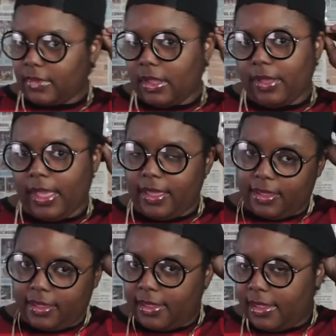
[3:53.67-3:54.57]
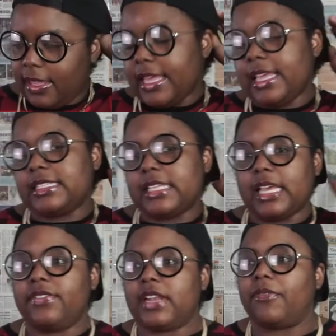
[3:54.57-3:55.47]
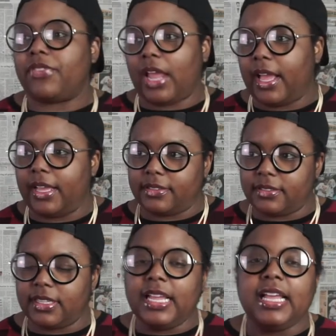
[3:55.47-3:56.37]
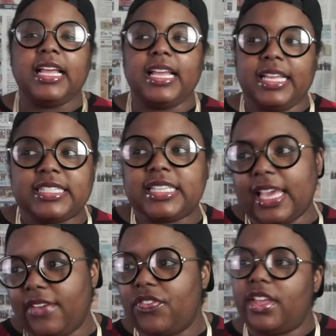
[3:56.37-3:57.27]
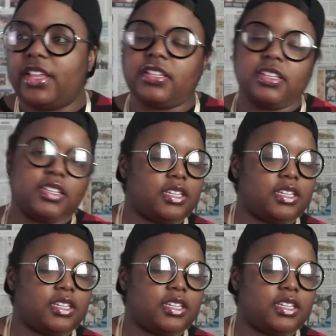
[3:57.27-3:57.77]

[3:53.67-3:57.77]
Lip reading: Okay? It's giving. I fly. It's giving.